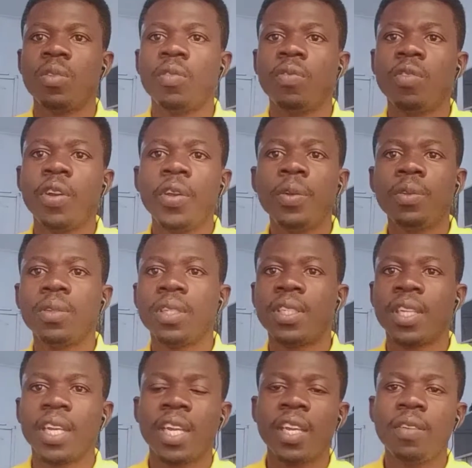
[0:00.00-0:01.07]
For you to
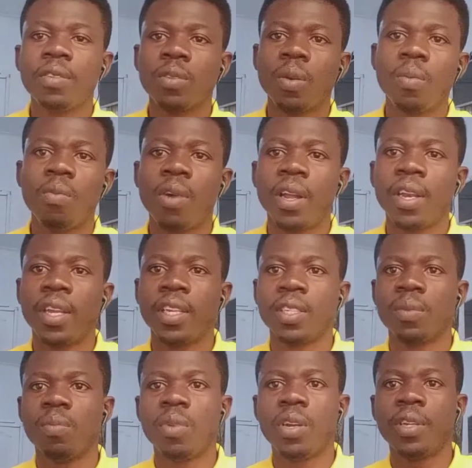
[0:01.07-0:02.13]
check if someone is
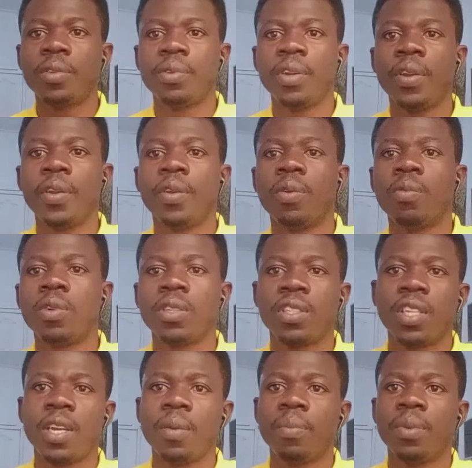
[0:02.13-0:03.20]
monitoring your
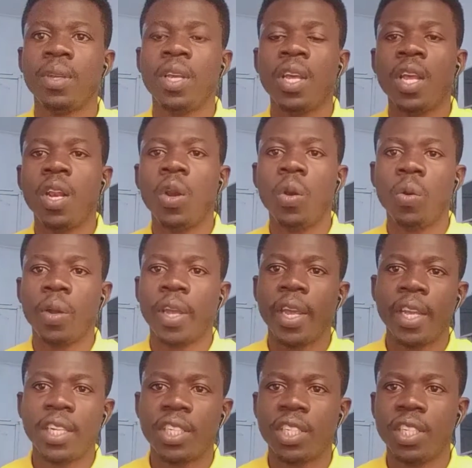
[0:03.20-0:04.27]
WhatsApp
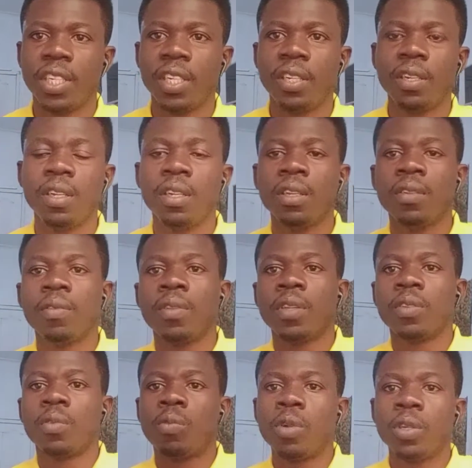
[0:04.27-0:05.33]
location,
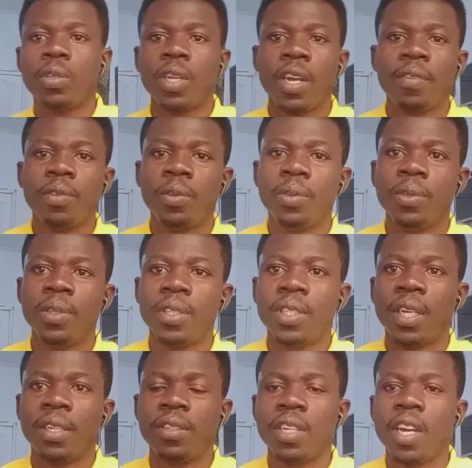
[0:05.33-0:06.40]
what you have to do is
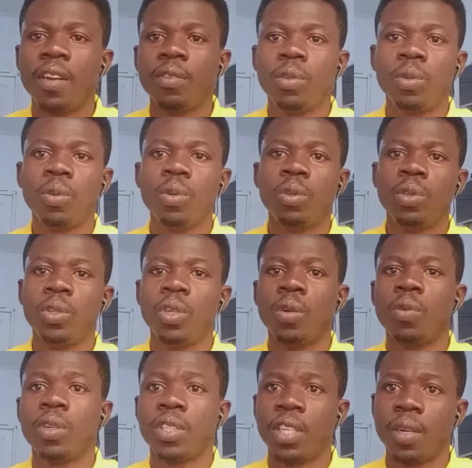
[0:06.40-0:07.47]
that you have to go to your
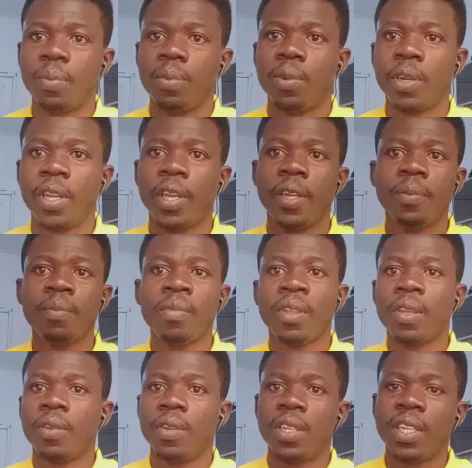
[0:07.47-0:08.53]
WhatsApp. Okay,
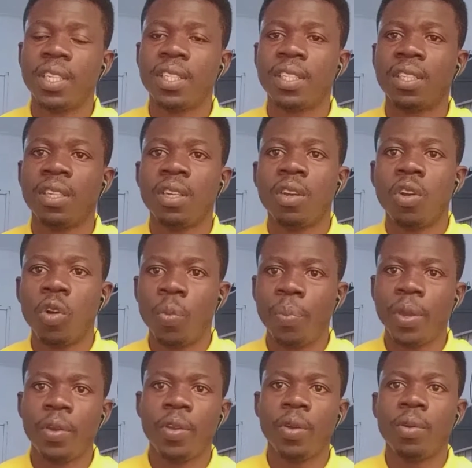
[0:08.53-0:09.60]
you just
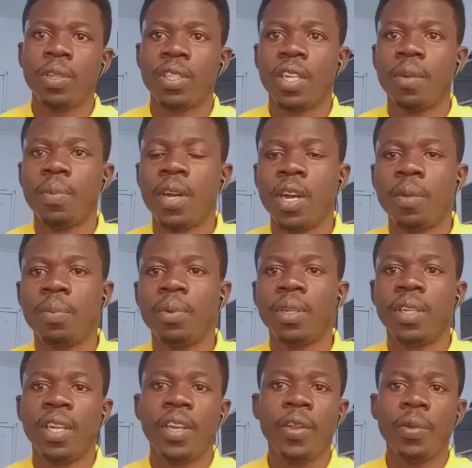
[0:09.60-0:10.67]
open your WhatsApp app,
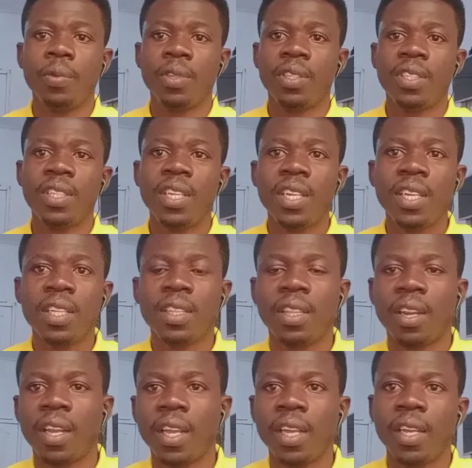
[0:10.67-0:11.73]
then you will see
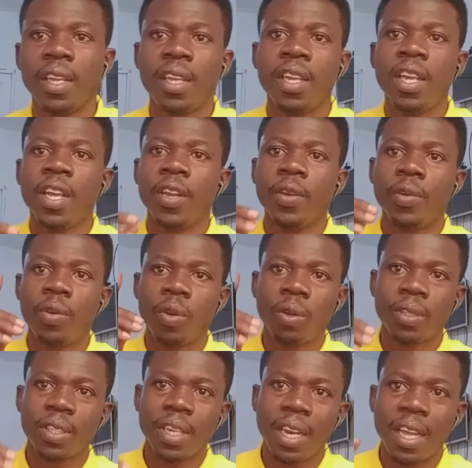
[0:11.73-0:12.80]
three
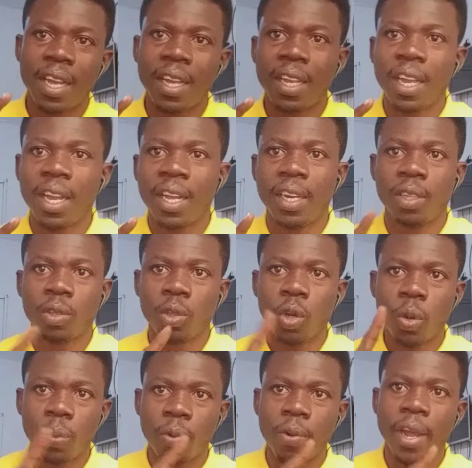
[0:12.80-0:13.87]
dot line at the top
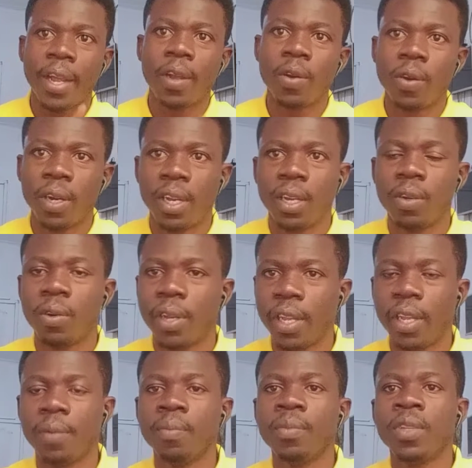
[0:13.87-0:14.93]
right corner. Okay,
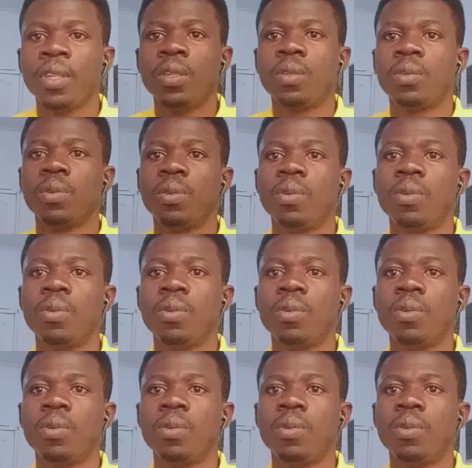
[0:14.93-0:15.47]
so